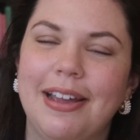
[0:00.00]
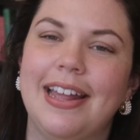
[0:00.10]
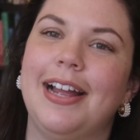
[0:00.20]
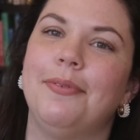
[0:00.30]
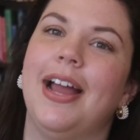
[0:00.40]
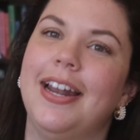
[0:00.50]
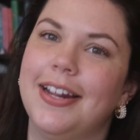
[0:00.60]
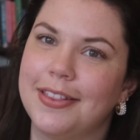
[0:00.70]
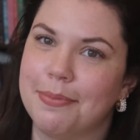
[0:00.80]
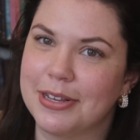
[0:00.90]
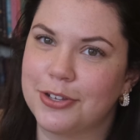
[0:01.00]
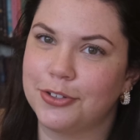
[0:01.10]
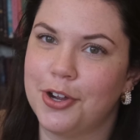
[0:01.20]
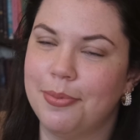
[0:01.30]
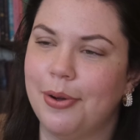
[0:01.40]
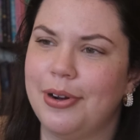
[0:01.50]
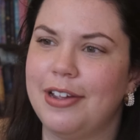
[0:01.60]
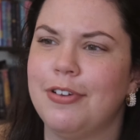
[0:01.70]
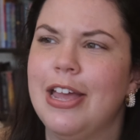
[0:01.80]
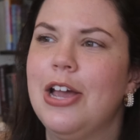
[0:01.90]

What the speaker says: and I read The Mistletoe Motive,